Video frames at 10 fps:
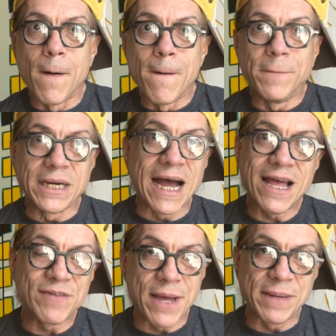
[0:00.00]
But I
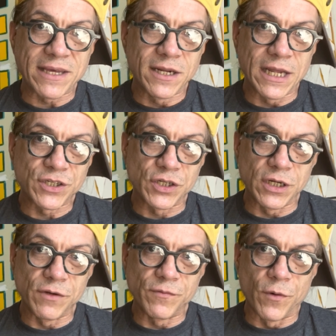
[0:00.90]
have had my
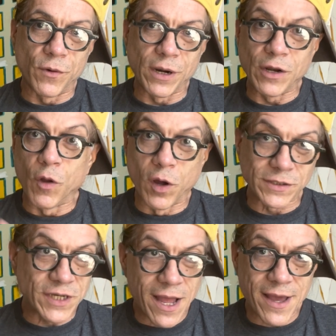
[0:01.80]
collection for a
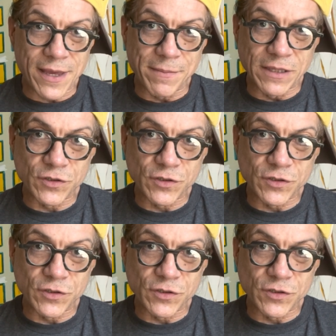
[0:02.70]
long time,